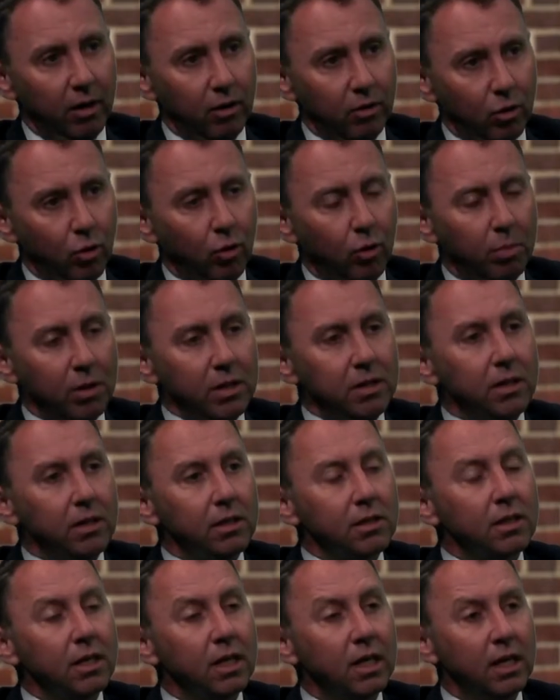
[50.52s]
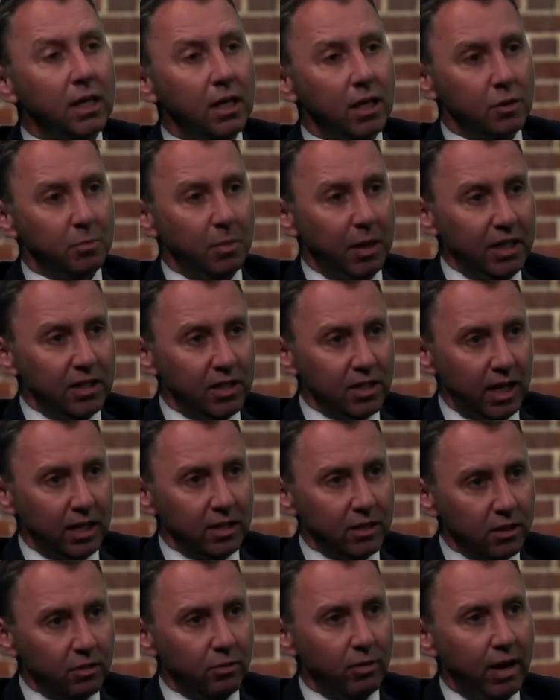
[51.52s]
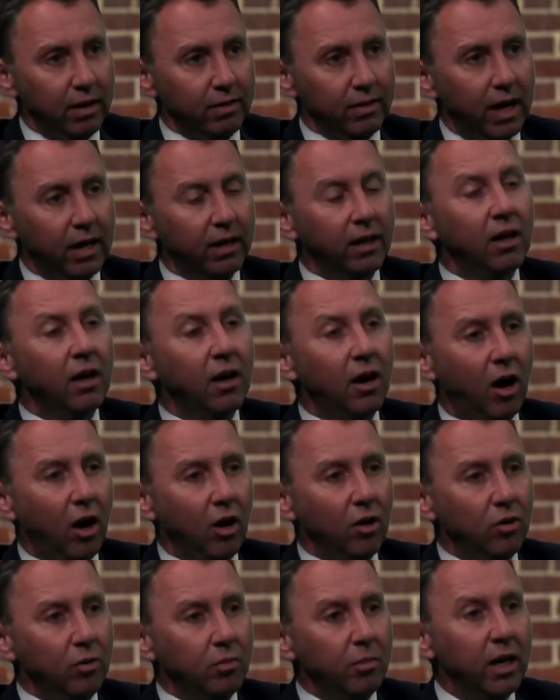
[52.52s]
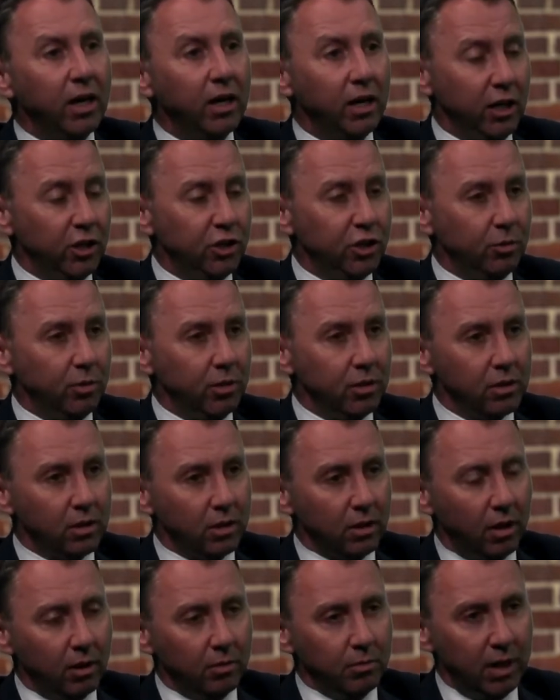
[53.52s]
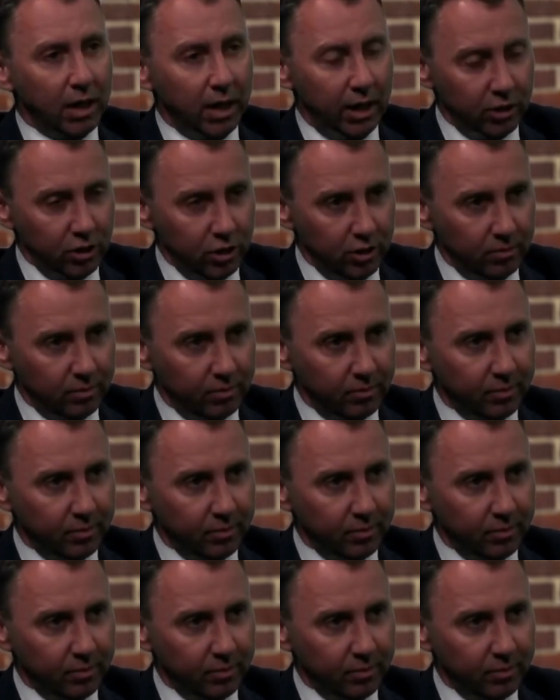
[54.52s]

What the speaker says: our core business has been centred around that home issuance and home collection.